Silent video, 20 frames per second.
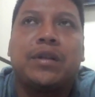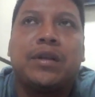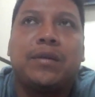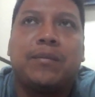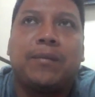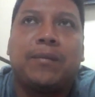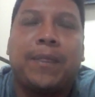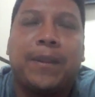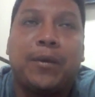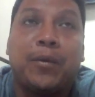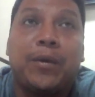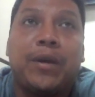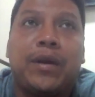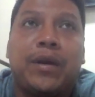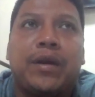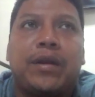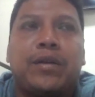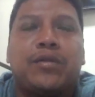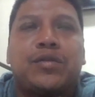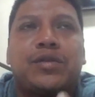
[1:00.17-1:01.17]
way, the
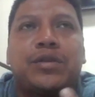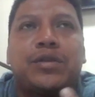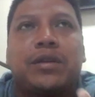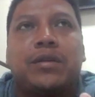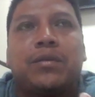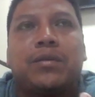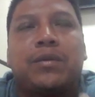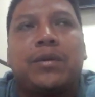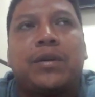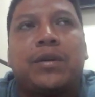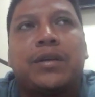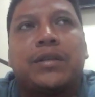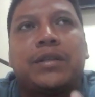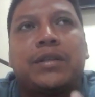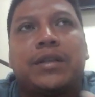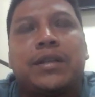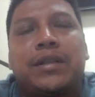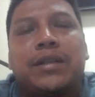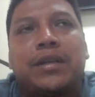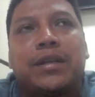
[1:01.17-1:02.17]
way I usually work
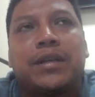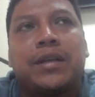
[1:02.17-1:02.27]
is that